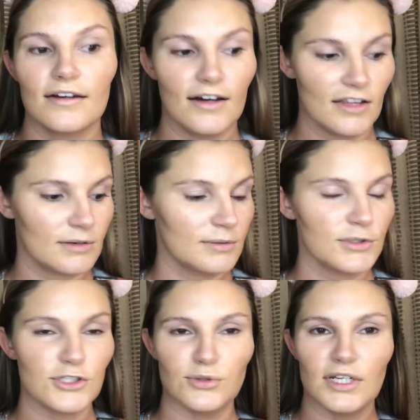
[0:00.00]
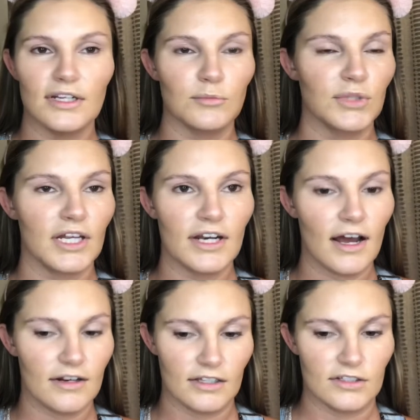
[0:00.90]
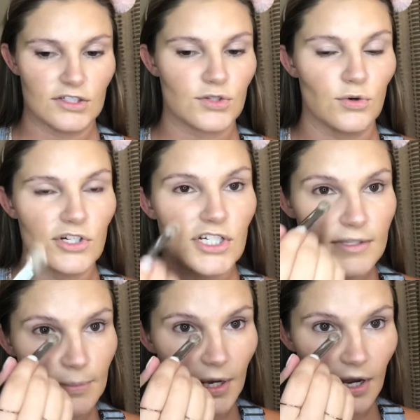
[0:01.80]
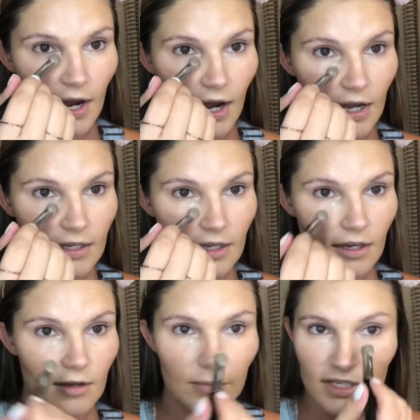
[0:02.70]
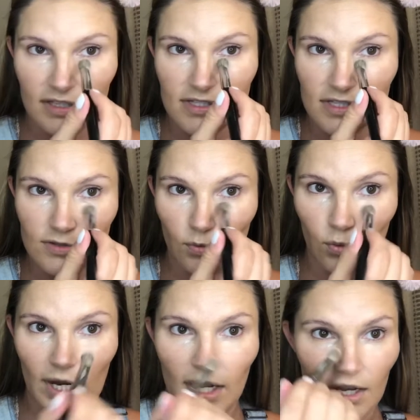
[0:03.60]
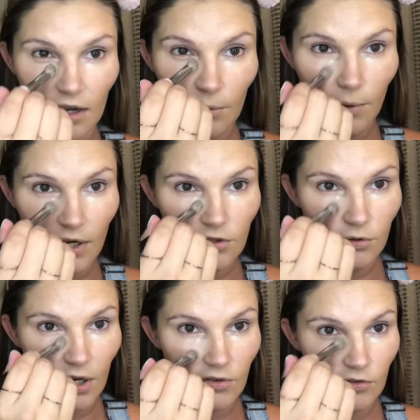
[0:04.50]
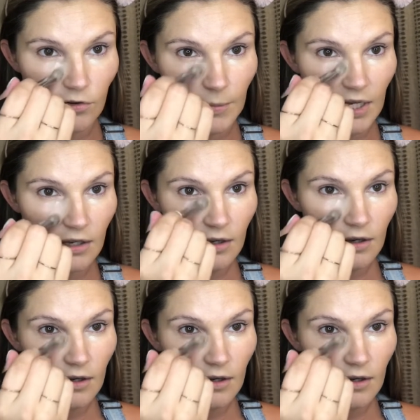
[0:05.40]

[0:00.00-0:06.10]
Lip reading: A lot of people do it and blend it out and it looks gorgeous, but I can't because it's way, way too heavy for me.